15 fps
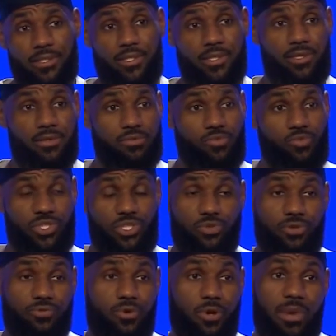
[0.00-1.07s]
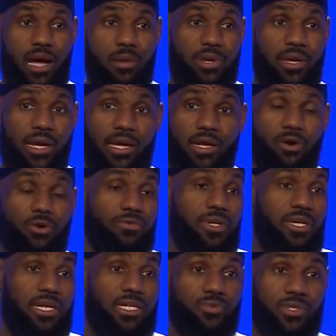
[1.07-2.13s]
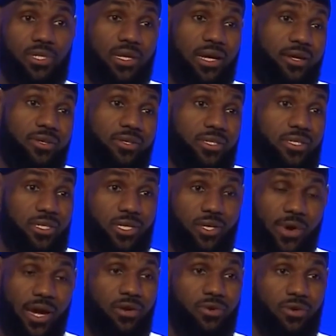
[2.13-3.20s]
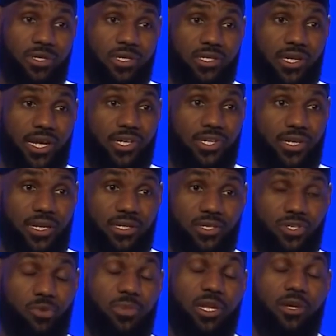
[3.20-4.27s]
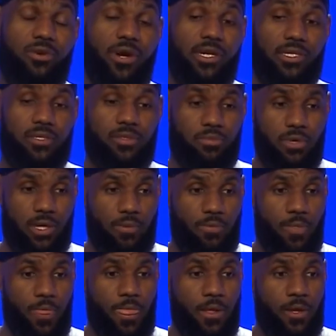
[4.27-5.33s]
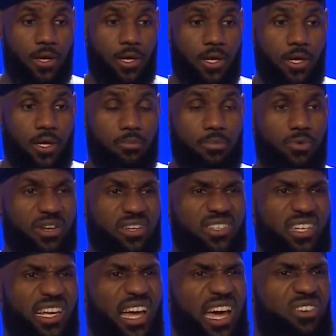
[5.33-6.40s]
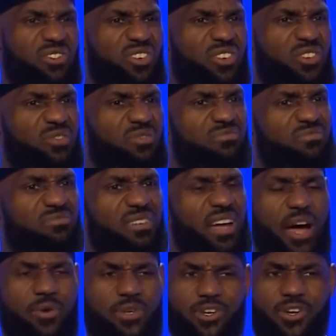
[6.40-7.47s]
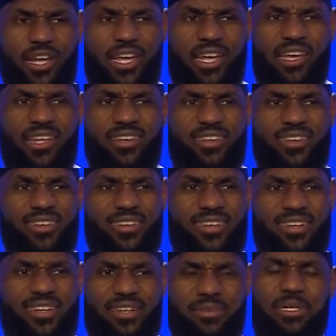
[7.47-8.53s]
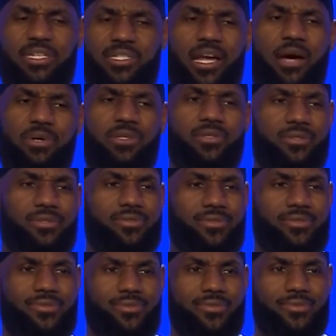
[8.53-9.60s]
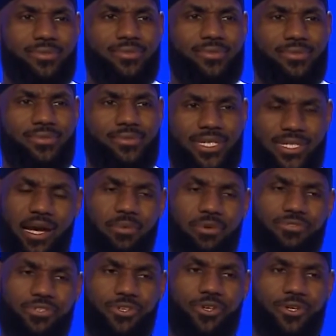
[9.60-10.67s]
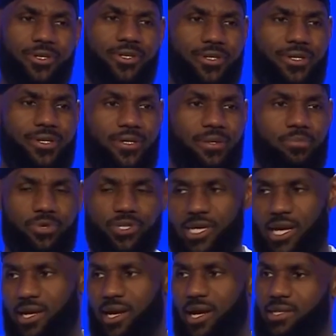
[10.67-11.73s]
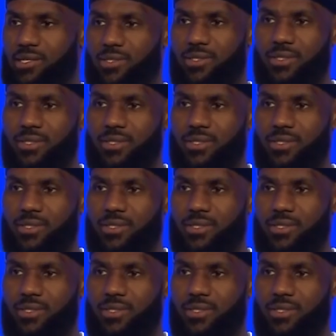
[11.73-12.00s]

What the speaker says: you know, which uniform I'll be in. Hopefully it is with the Lakers. It's a great organization and so many greats. But we'll see. I don't know how it's going to end, but it's coming. It's coming for sure. Appreciate it, guys.